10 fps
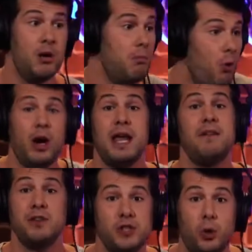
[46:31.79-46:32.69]
more
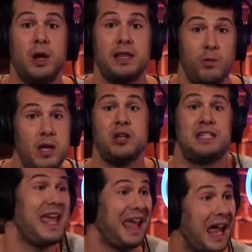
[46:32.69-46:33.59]
inventory than we could
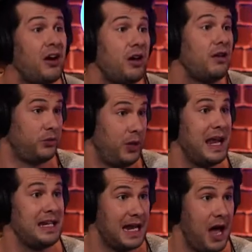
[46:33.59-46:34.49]
take care of
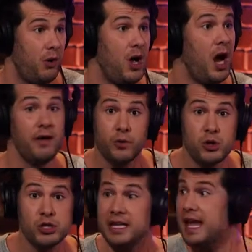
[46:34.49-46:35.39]
right now.
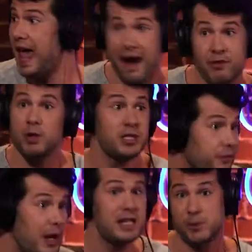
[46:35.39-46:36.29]
Unfortunately, everyone's
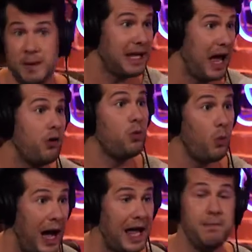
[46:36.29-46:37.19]
afraid to speak out.
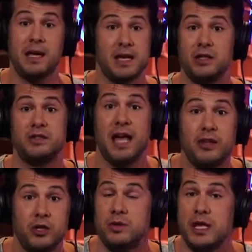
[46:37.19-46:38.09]
Why? Because they'll
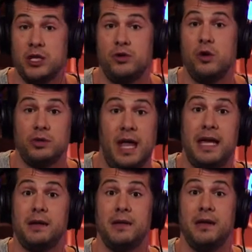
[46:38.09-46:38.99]
tell you that you don't
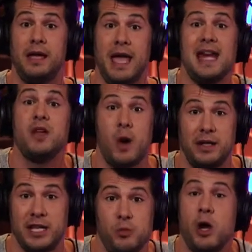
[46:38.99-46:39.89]
like
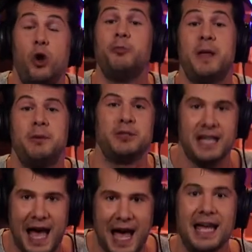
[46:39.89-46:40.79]
anyone, that you want old people to
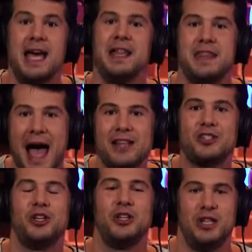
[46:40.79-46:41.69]
die.
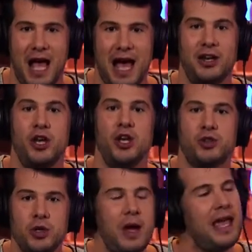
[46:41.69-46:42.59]
That's not
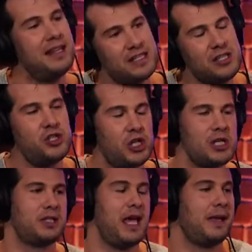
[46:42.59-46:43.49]
true. And this is
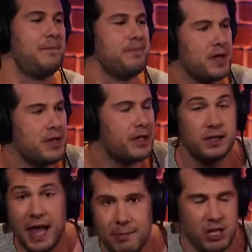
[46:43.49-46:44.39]
just like the
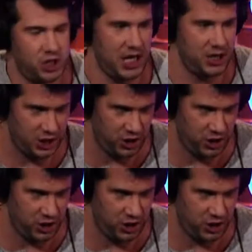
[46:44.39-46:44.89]
climate change